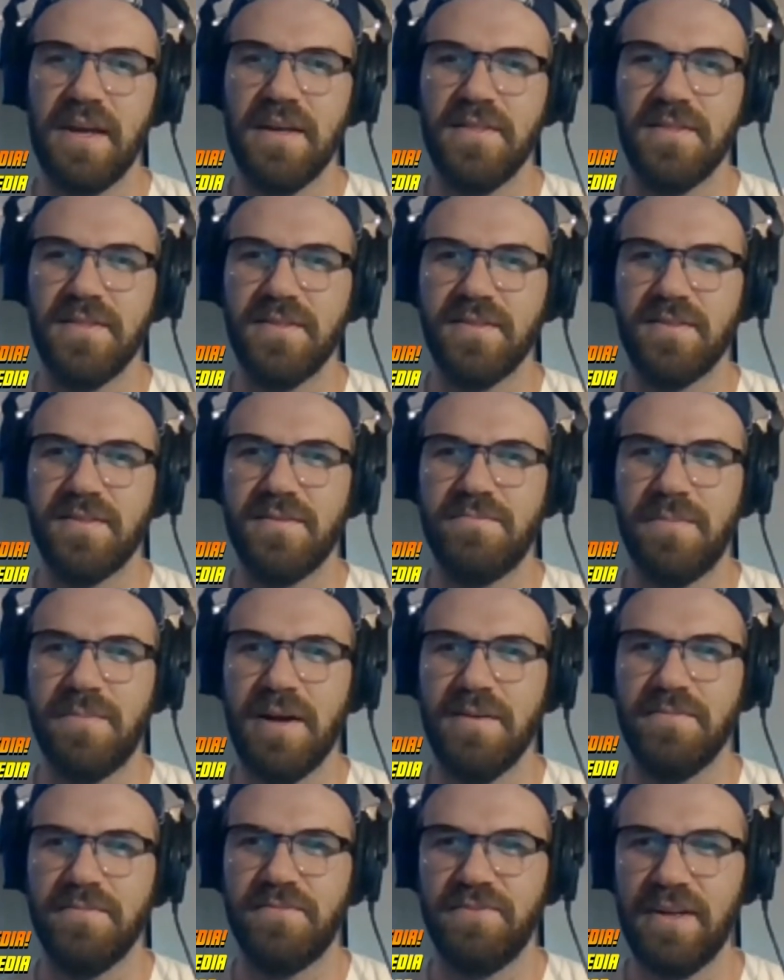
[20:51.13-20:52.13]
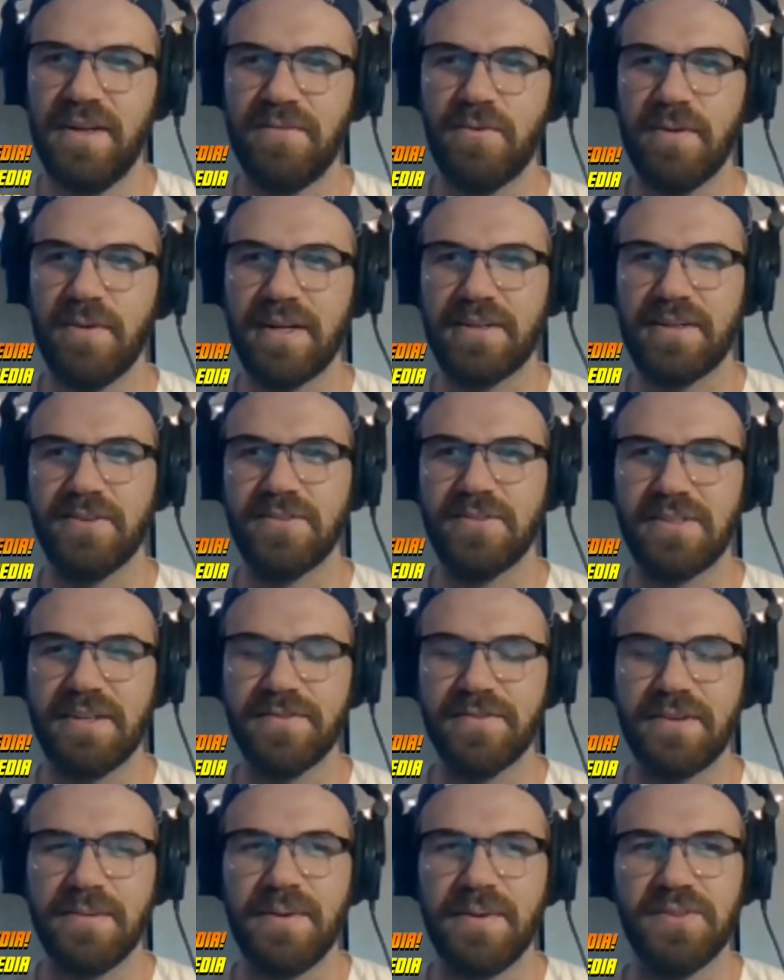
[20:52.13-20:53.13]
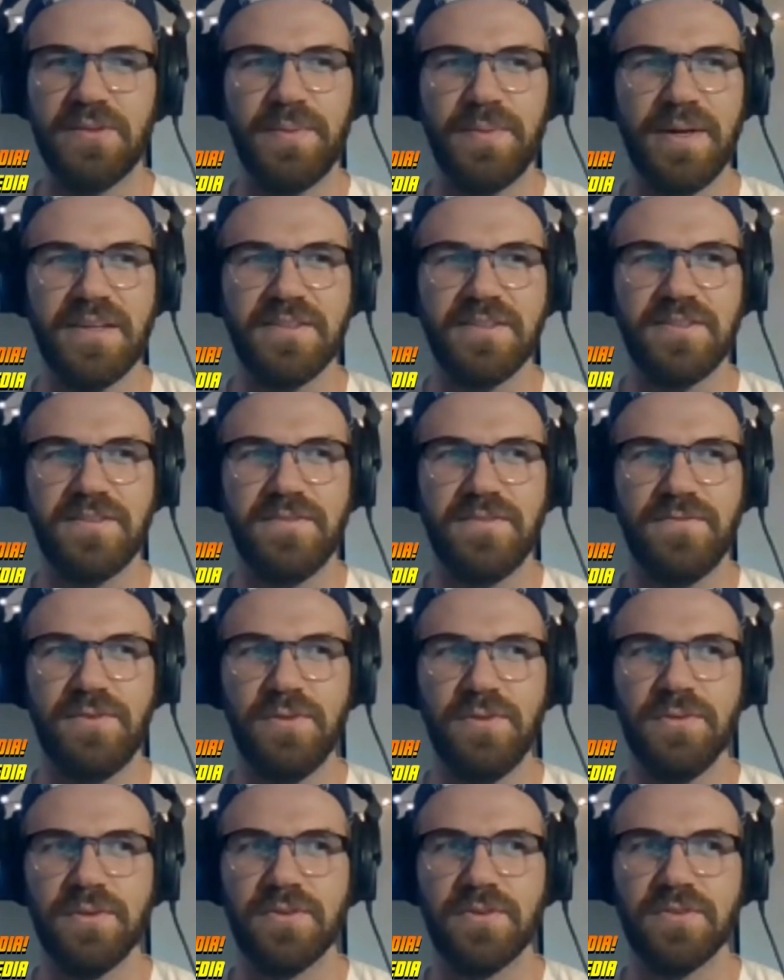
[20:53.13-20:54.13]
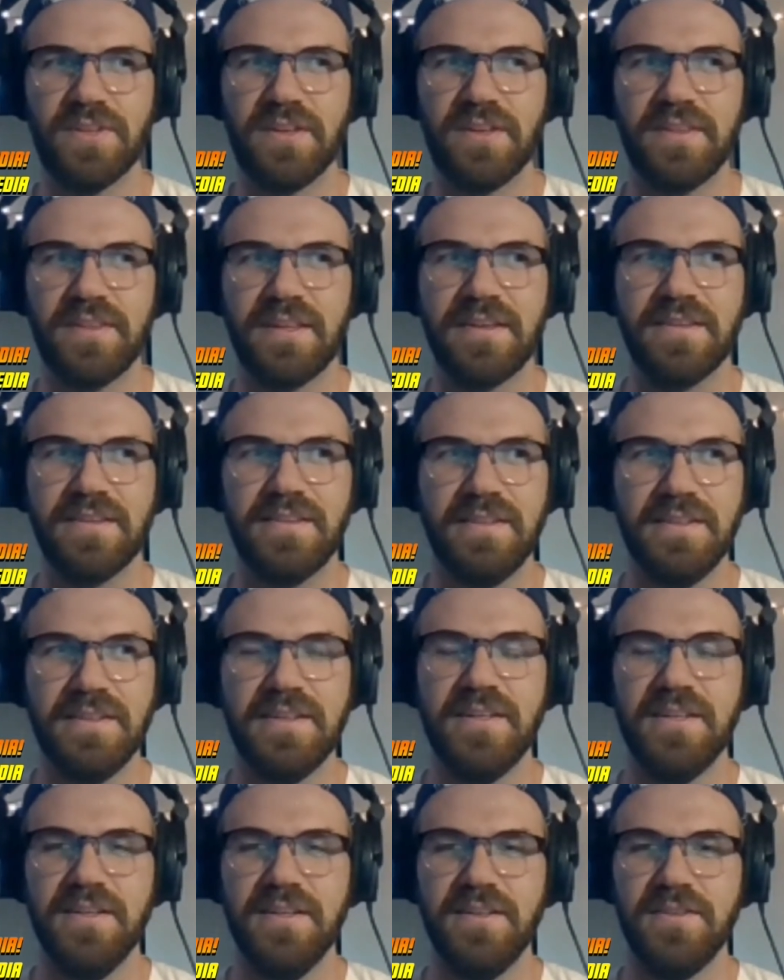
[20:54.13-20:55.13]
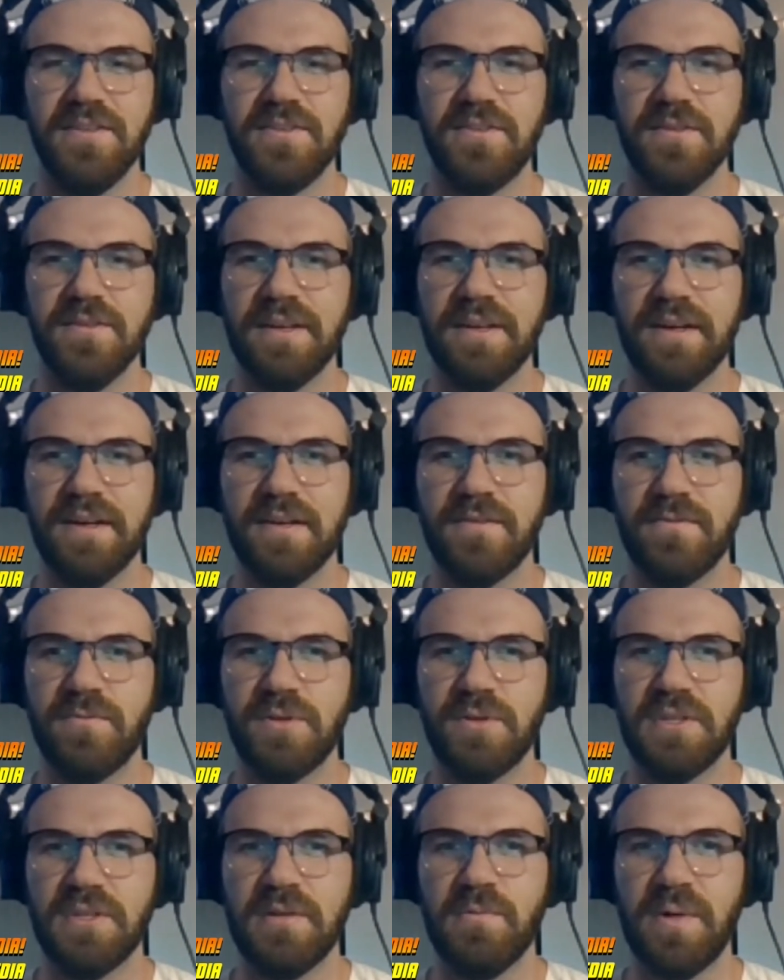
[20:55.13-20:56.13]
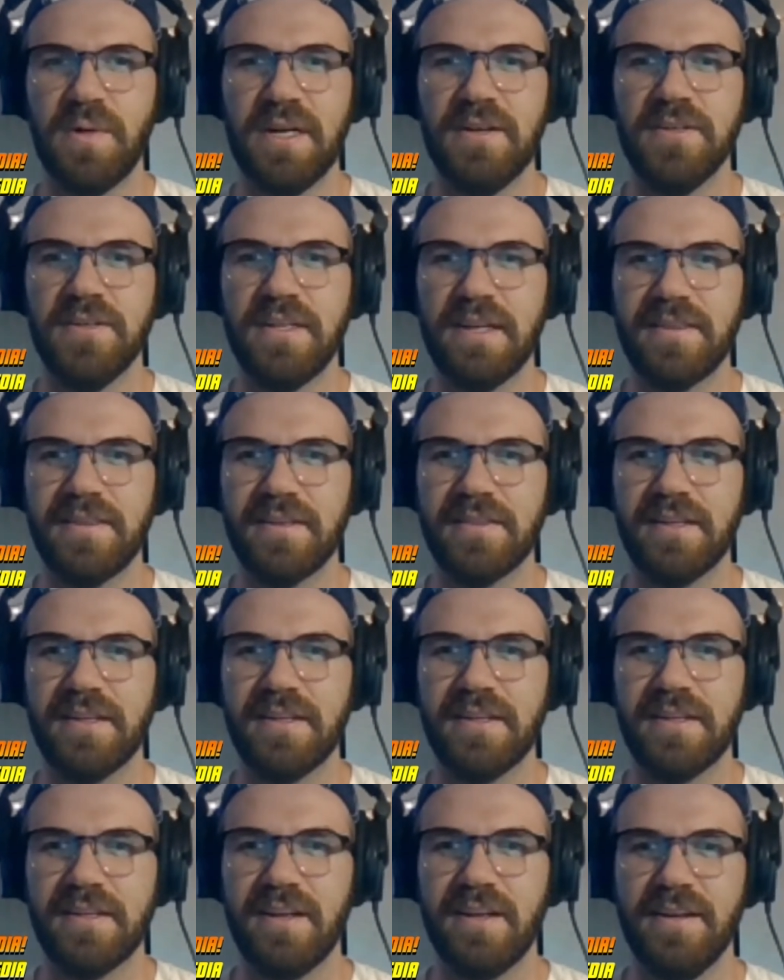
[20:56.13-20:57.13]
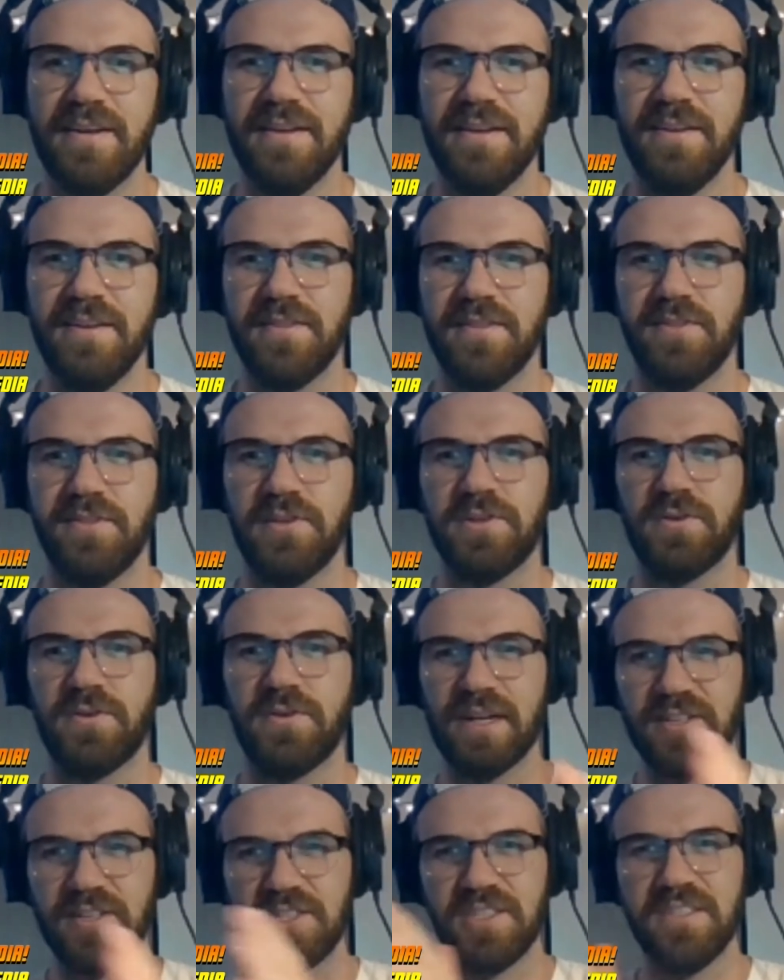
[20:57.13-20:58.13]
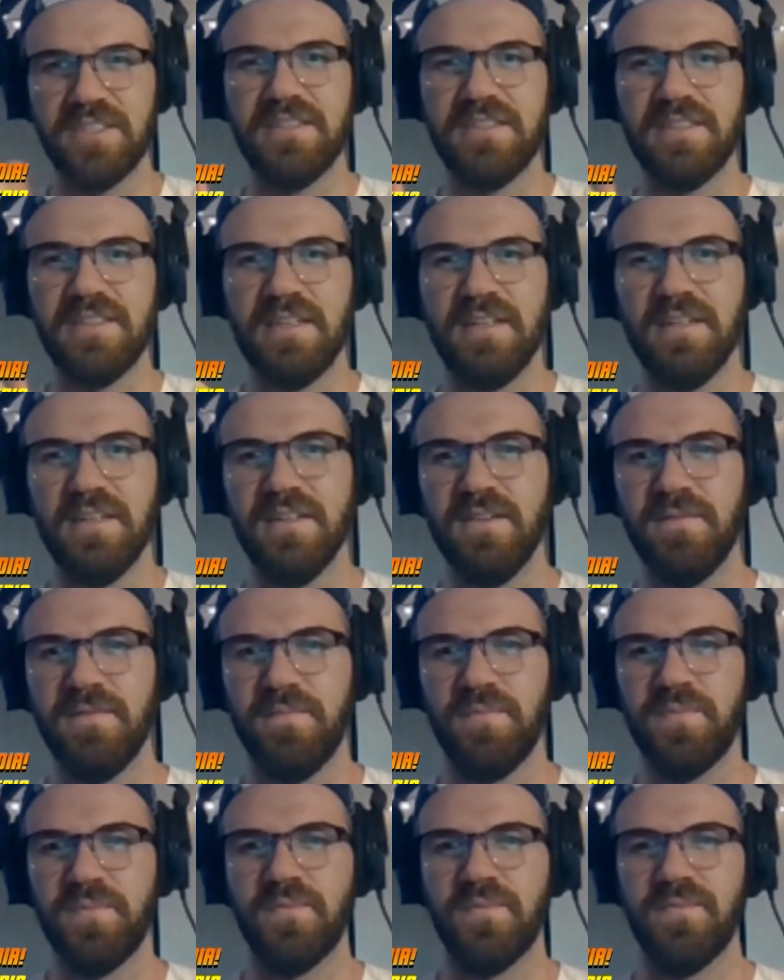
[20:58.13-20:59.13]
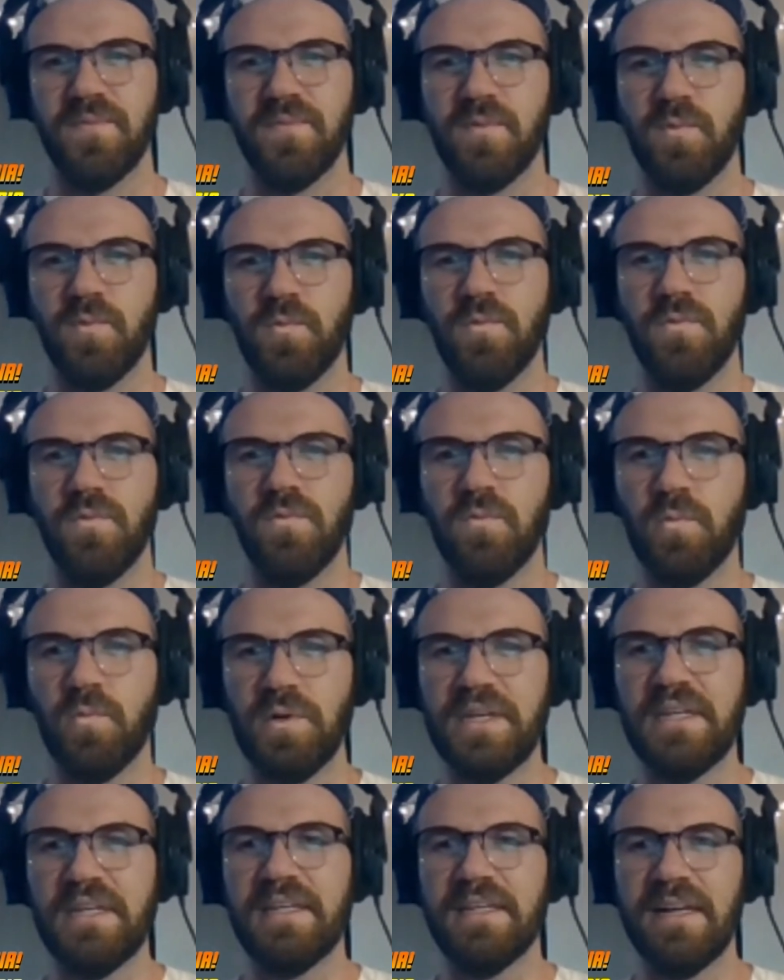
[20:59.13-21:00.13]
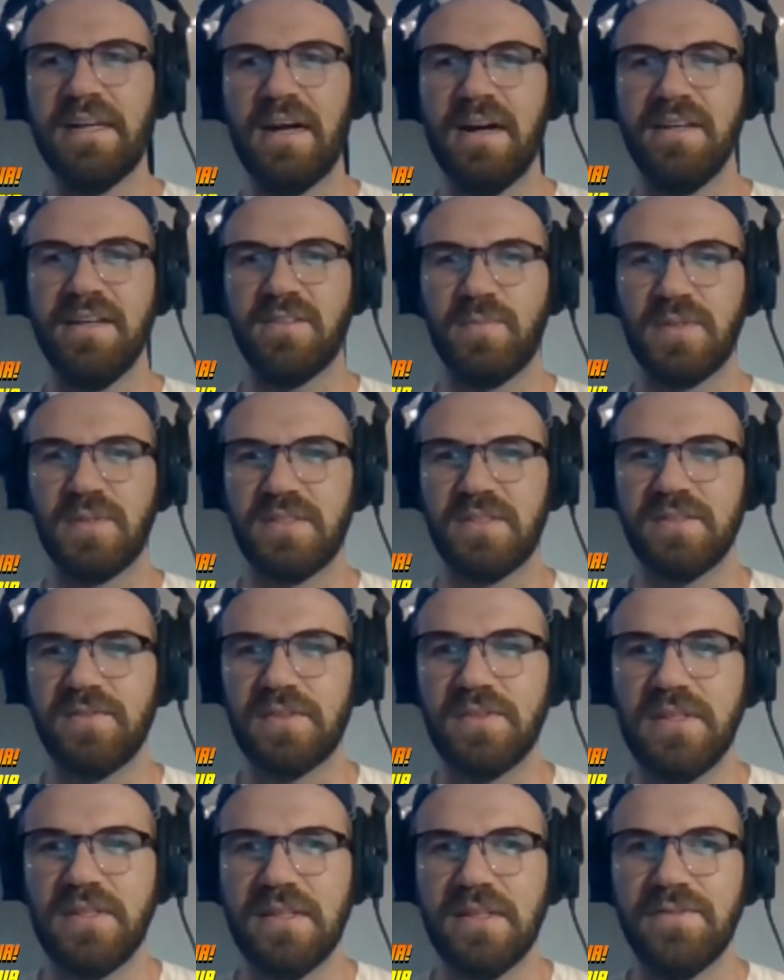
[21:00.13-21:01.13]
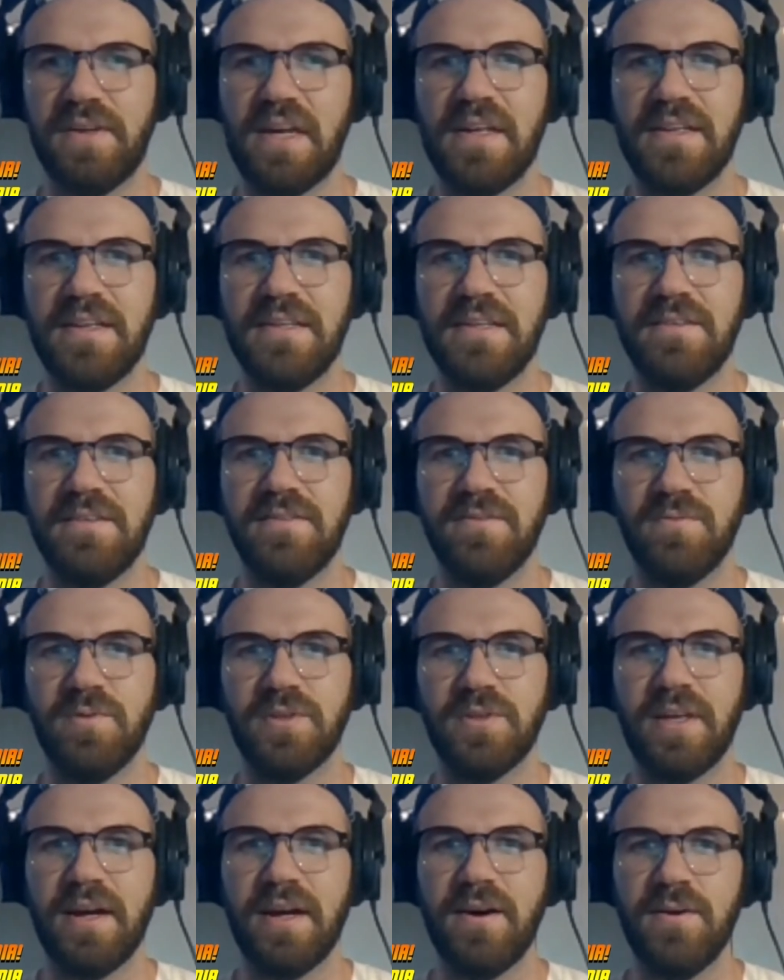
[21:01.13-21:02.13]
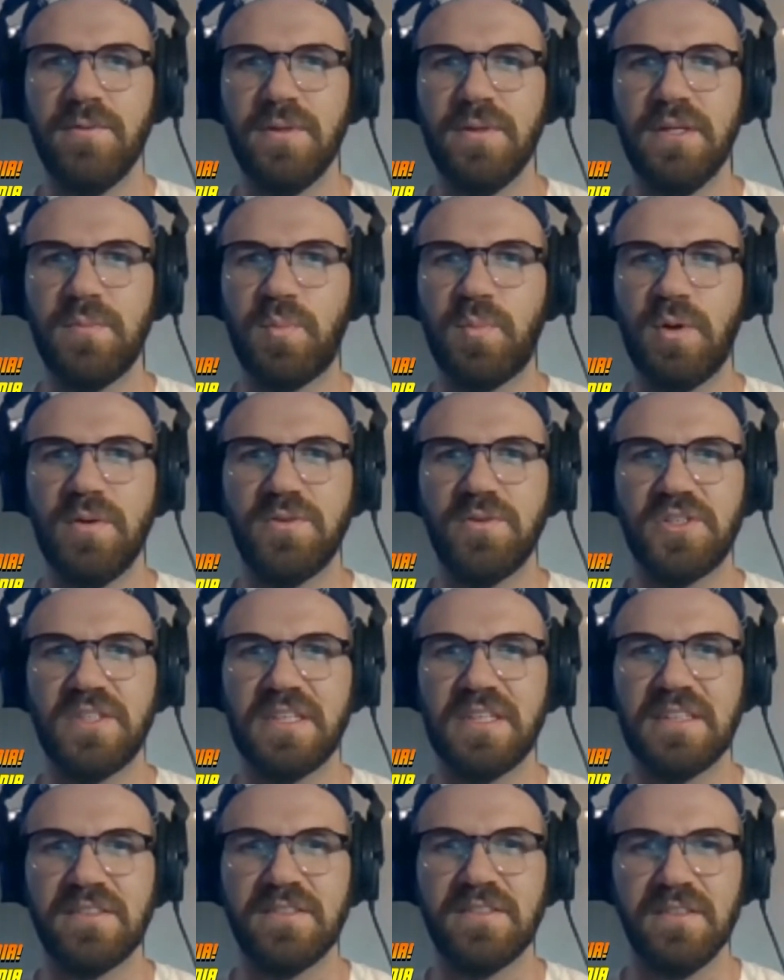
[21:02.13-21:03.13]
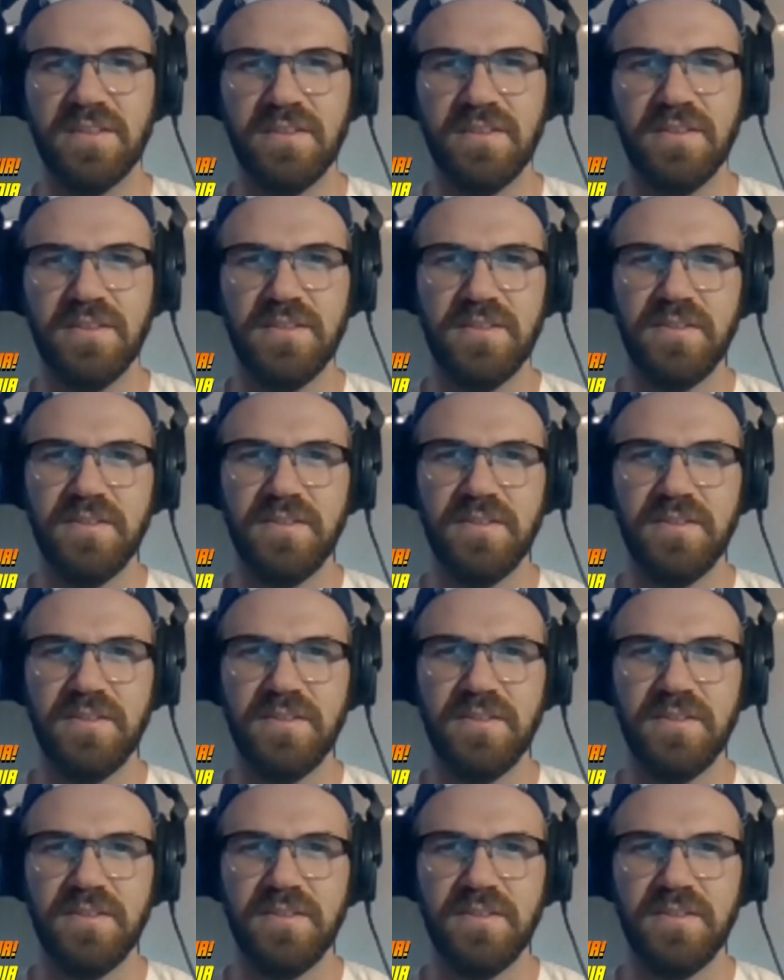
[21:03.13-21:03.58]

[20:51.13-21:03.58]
And my favorite records that have come out the past few years, I think, do that really well, and I think that's kind of the direction we and I specifically have headed with how we approach things.